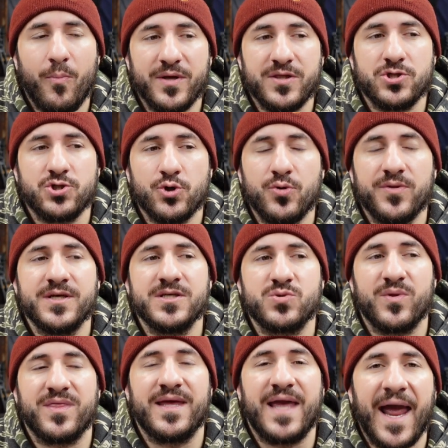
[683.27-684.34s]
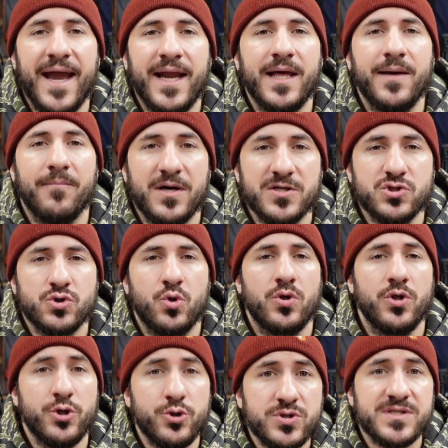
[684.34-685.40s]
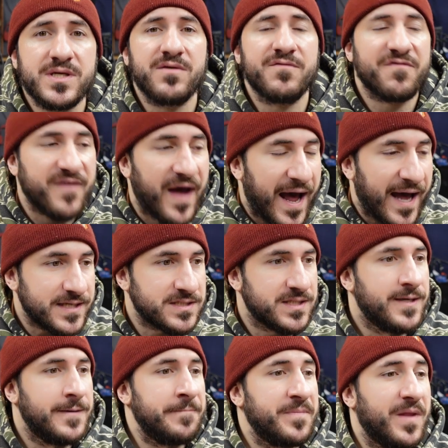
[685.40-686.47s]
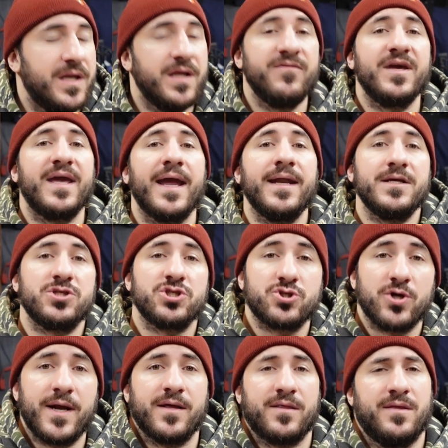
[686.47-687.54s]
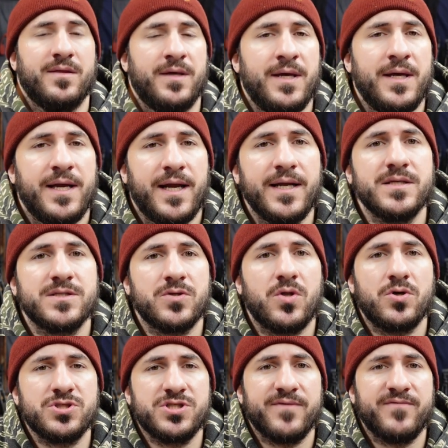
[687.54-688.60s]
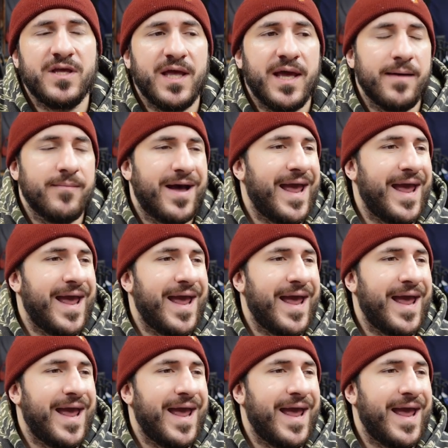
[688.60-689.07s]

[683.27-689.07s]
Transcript: But the truth is, with gaining muscle, losing fat, and even gaining strength, it is a longevity game.